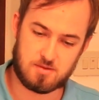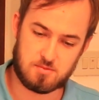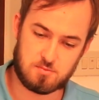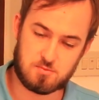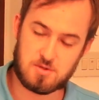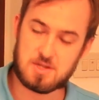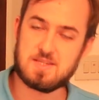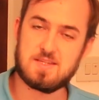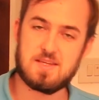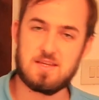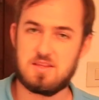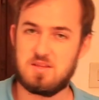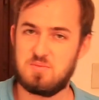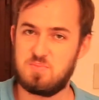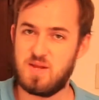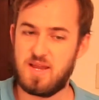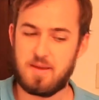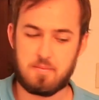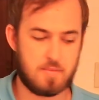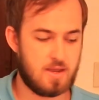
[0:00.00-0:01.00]
reset the
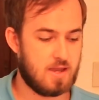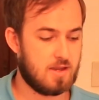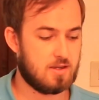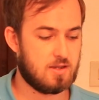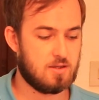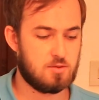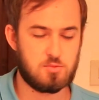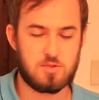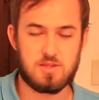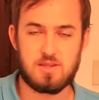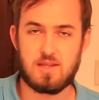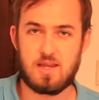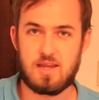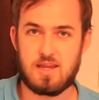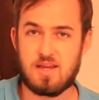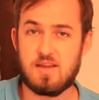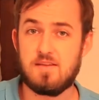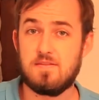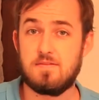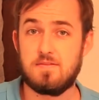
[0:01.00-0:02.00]
black market when
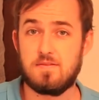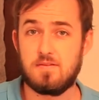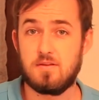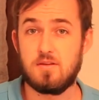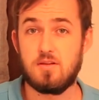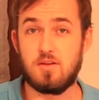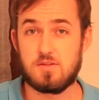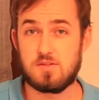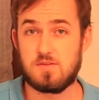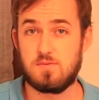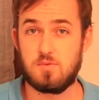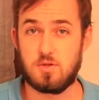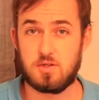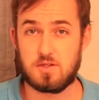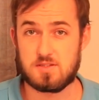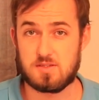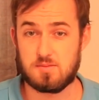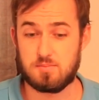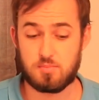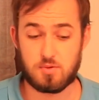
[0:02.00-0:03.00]
they have lots of
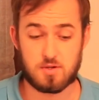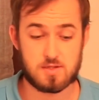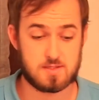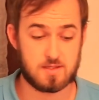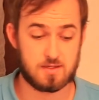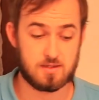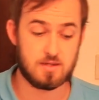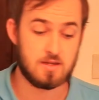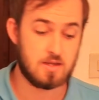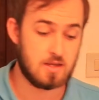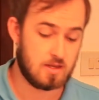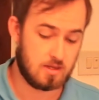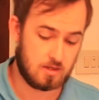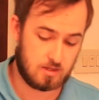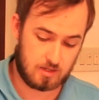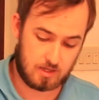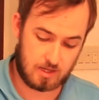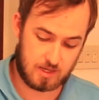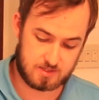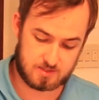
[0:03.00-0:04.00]
workers in prison.
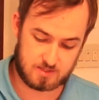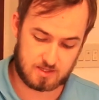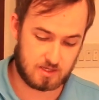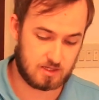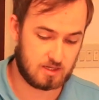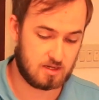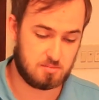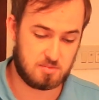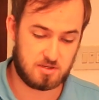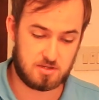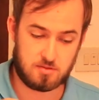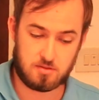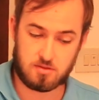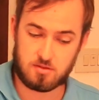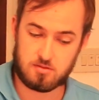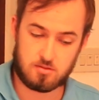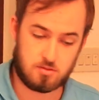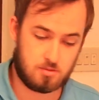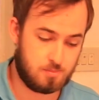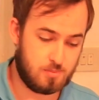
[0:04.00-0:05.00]
As they're going to be
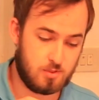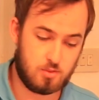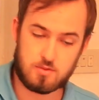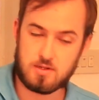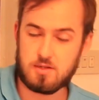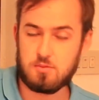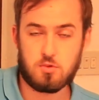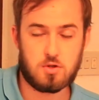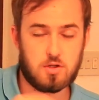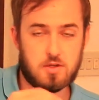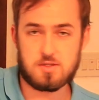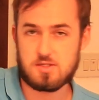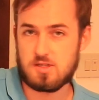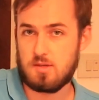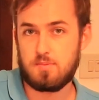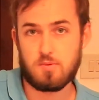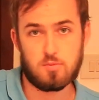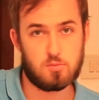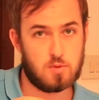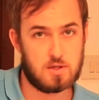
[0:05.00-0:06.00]
building workers
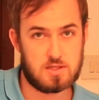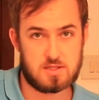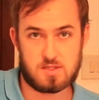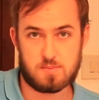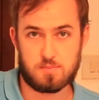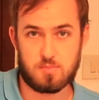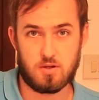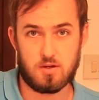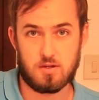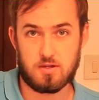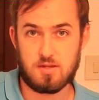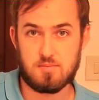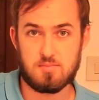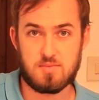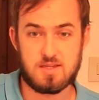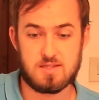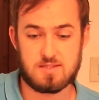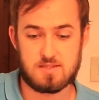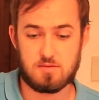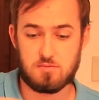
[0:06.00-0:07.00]
up on one spot, it
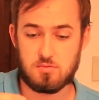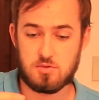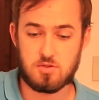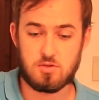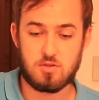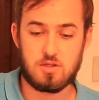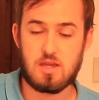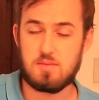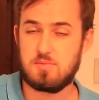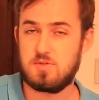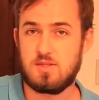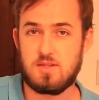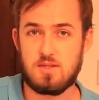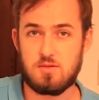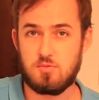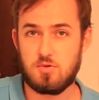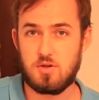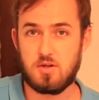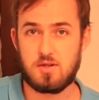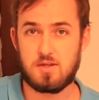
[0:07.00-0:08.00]
means that when you capture
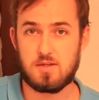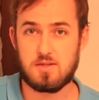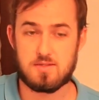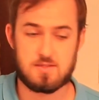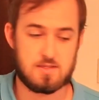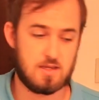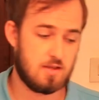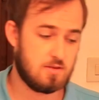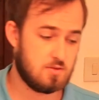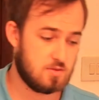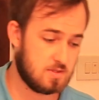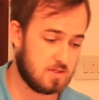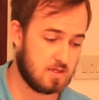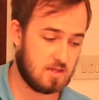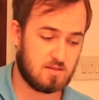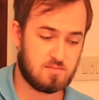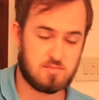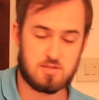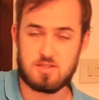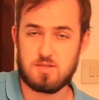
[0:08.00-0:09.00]
their workers and you
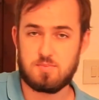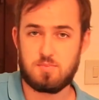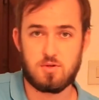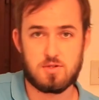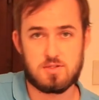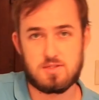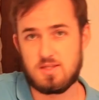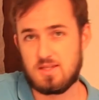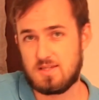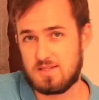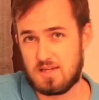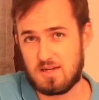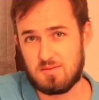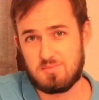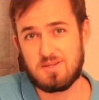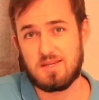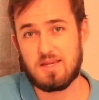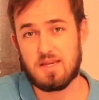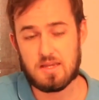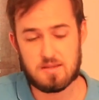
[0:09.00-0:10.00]
sell them into prison, there's going to
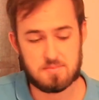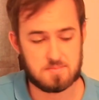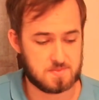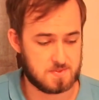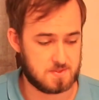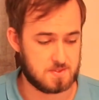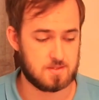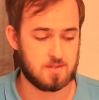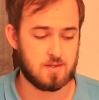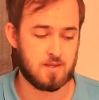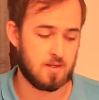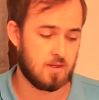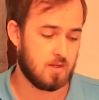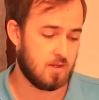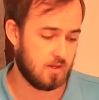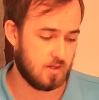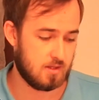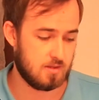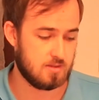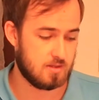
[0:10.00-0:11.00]
be heaps
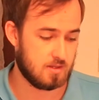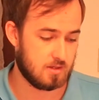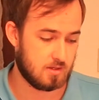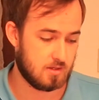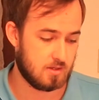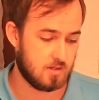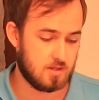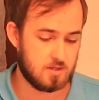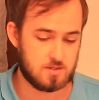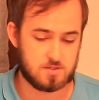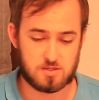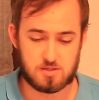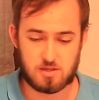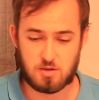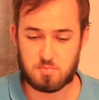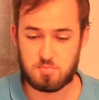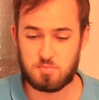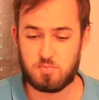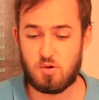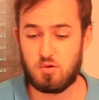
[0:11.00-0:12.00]
in there. So
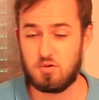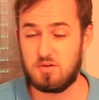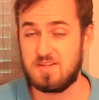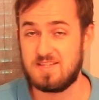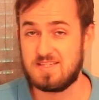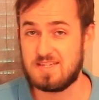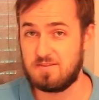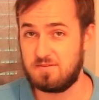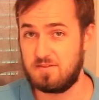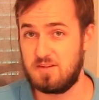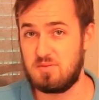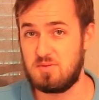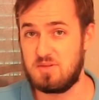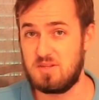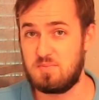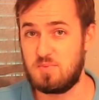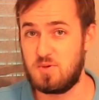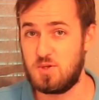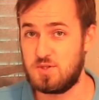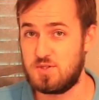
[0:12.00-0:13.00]
they'll probably definitely be
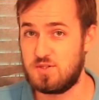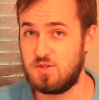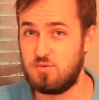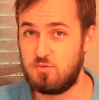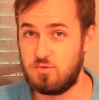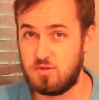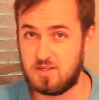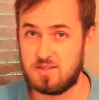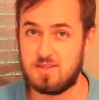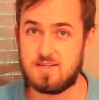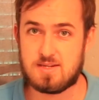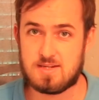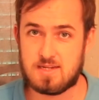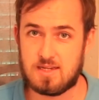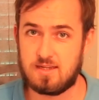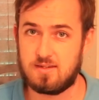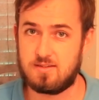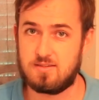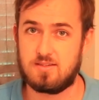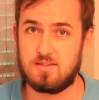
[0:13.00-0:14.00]
the person who will get the
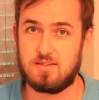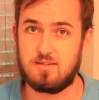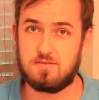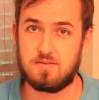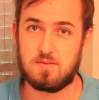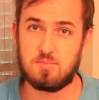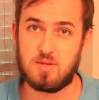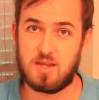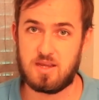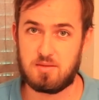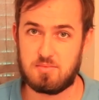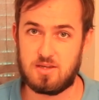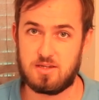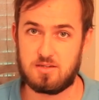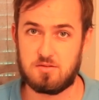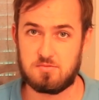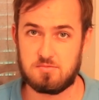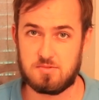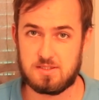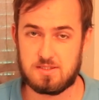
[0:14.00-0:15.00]
debt if the black
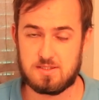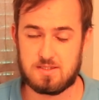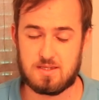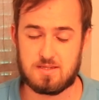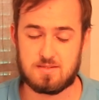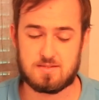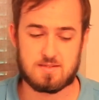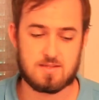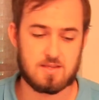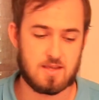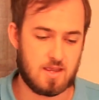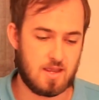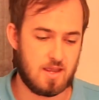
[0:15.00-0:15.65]
market resets.